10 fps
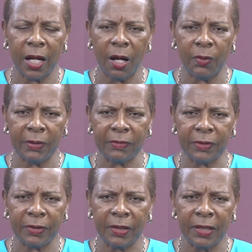
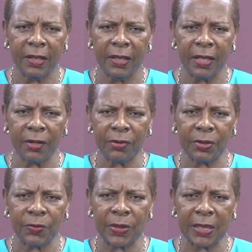However, here in
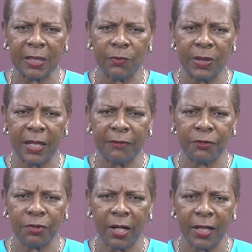Grenada, we have
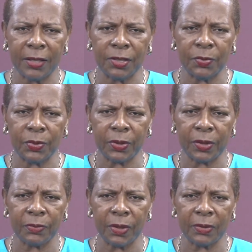tried to work
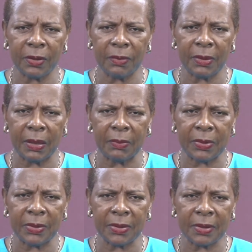around the
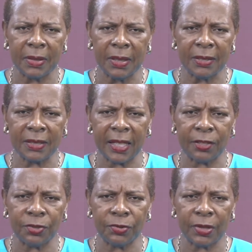members'
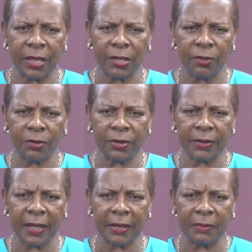schedule in order
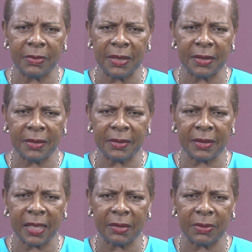that the meetings
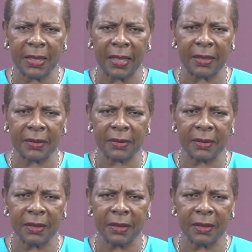can be held.